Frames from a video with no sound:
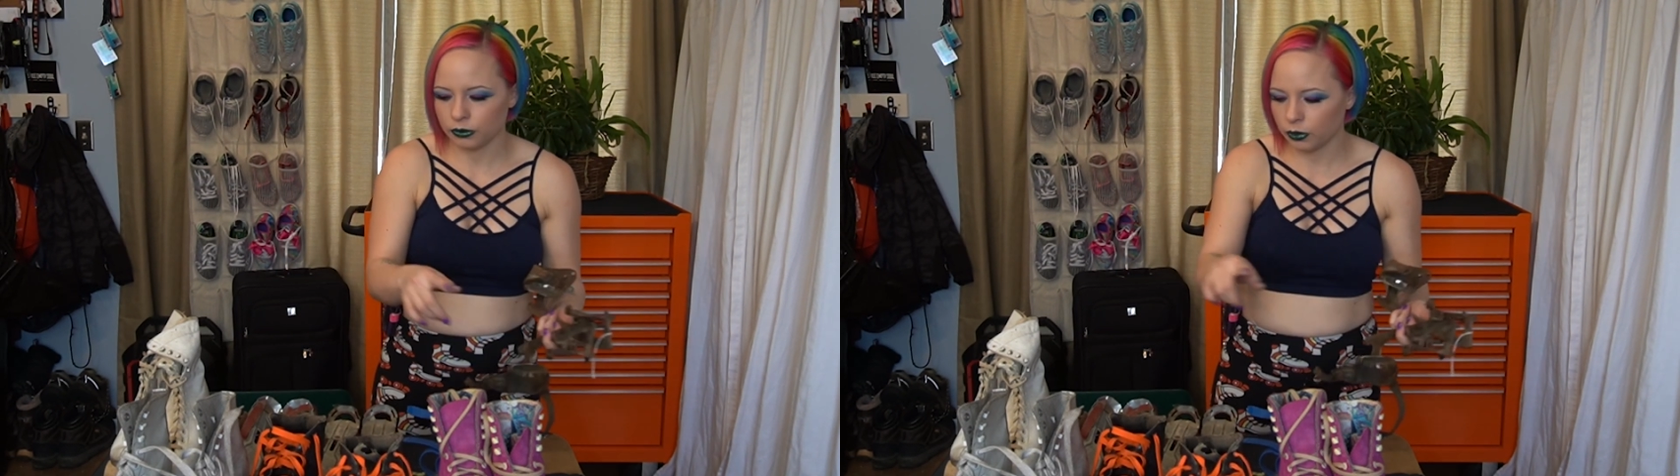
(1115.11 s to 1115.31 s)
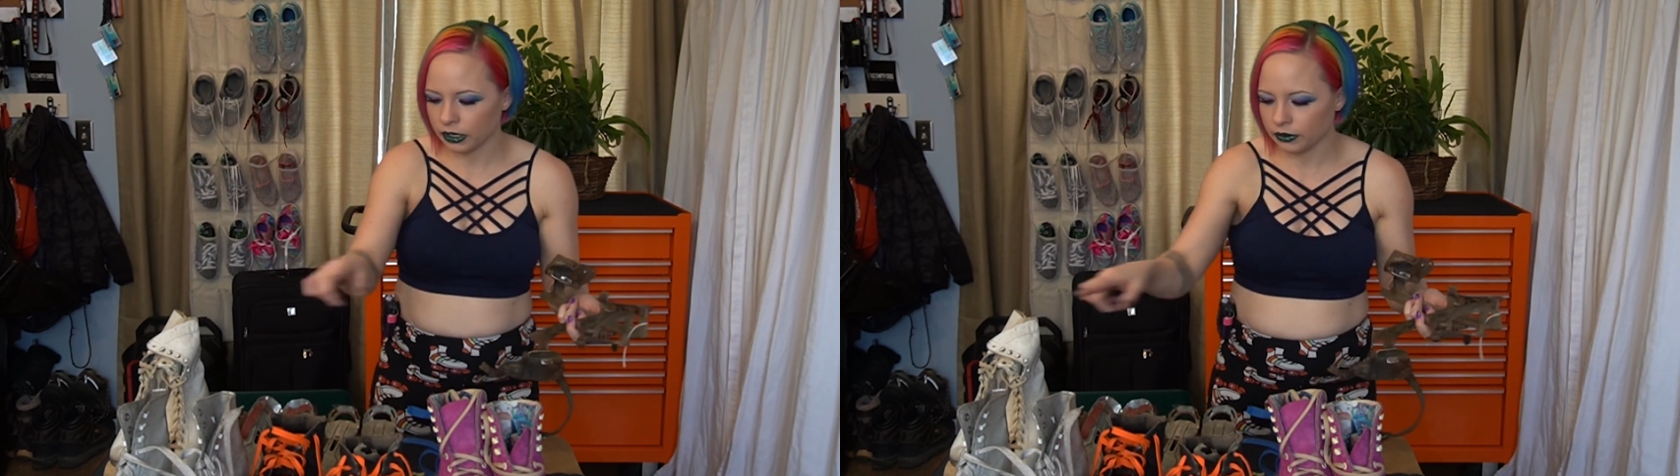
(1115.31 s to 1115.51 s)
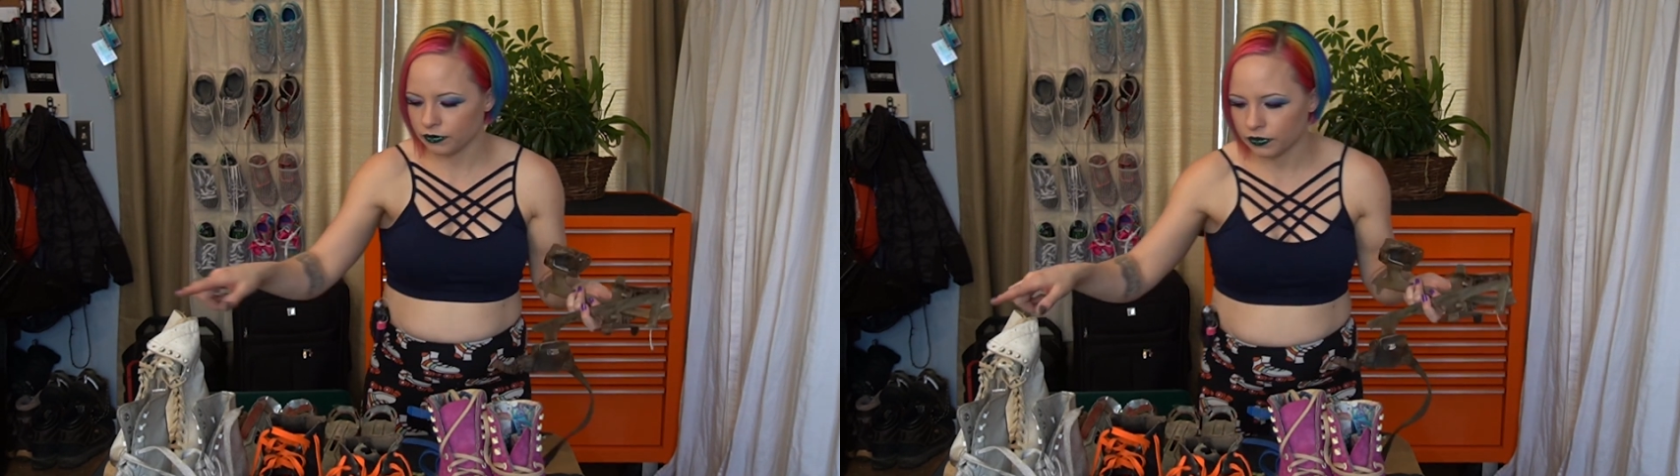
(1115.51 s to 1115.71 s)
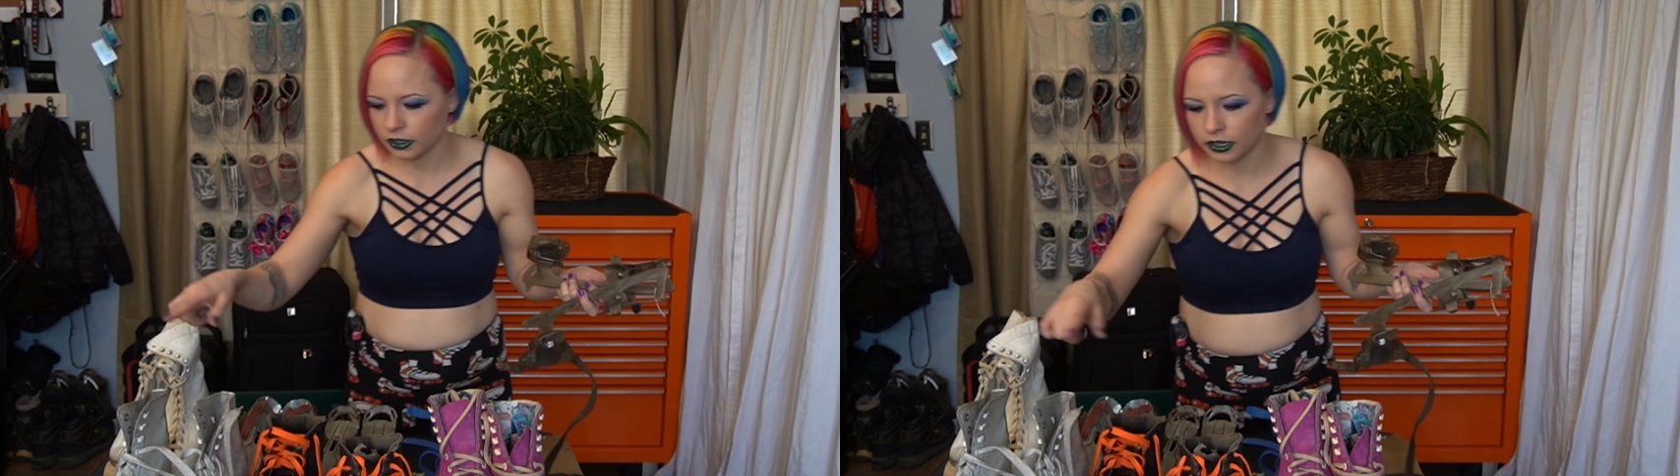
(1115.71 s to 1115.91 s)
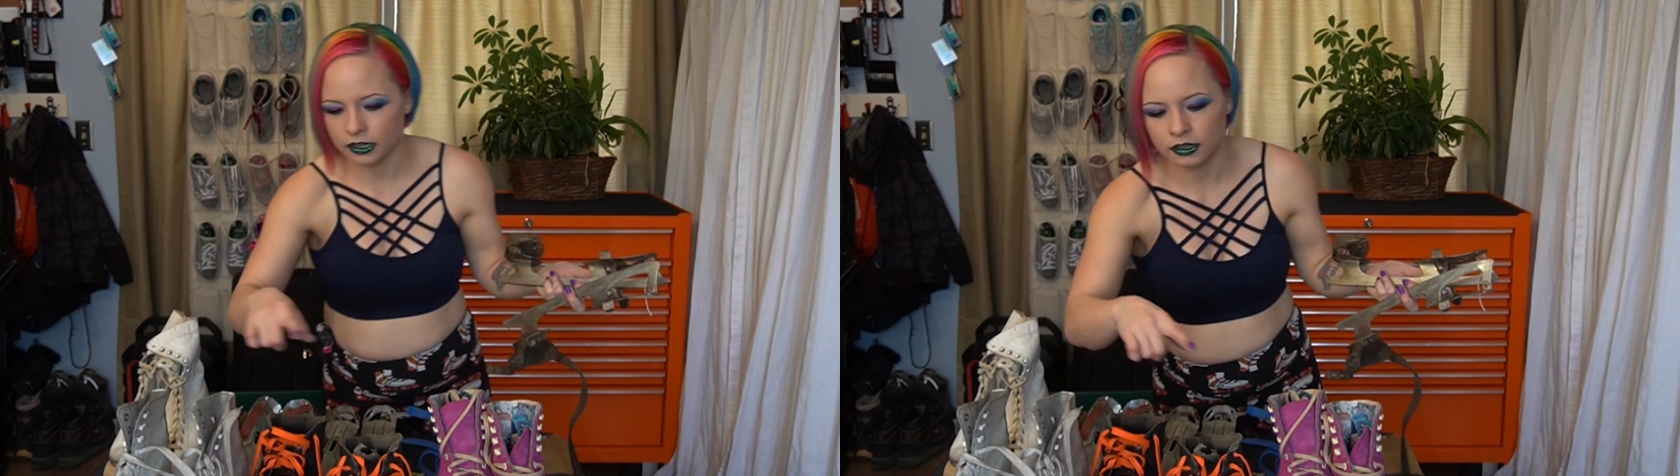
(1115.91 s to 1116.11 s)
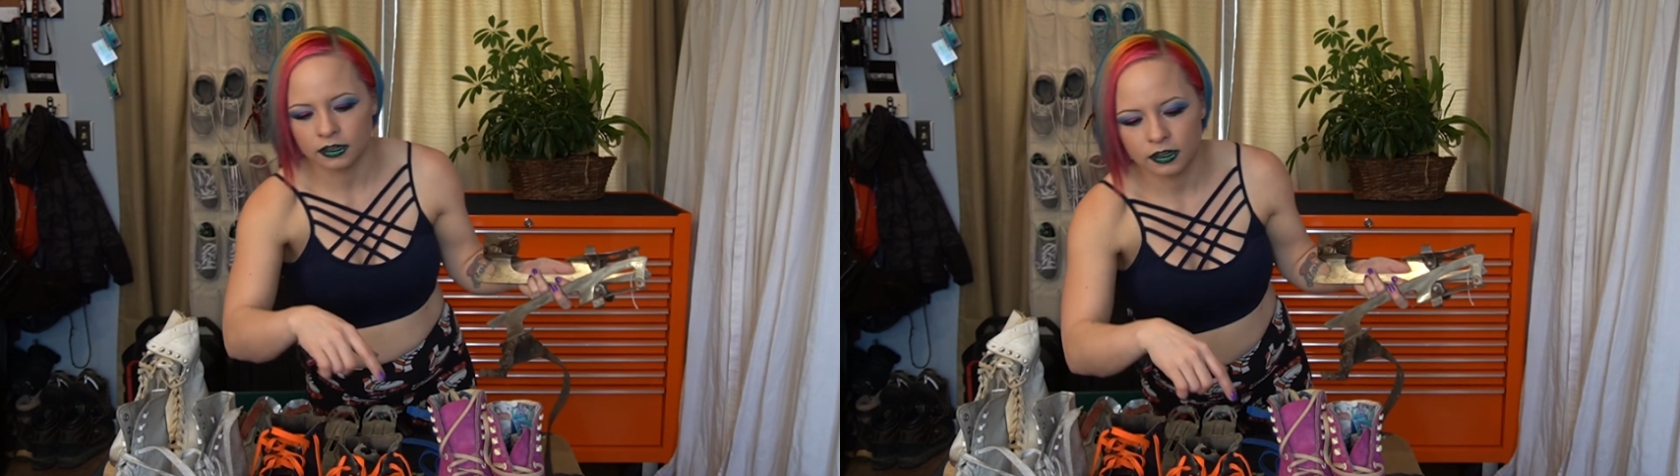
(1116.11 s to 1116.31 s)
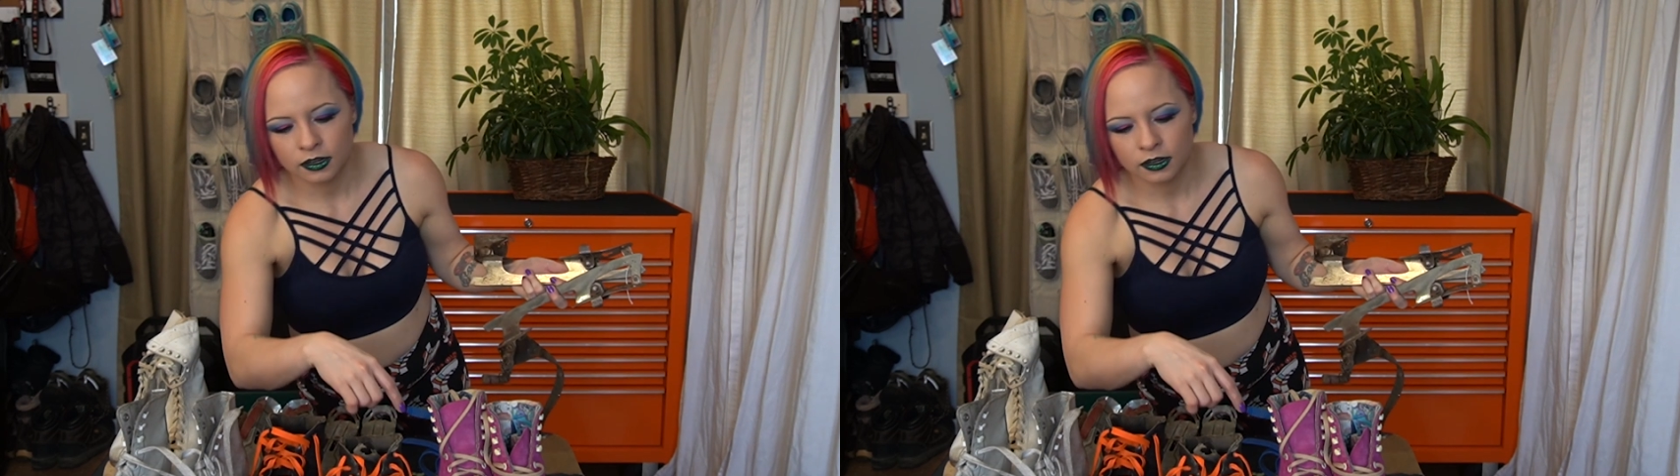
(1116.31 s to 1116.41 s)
in one of the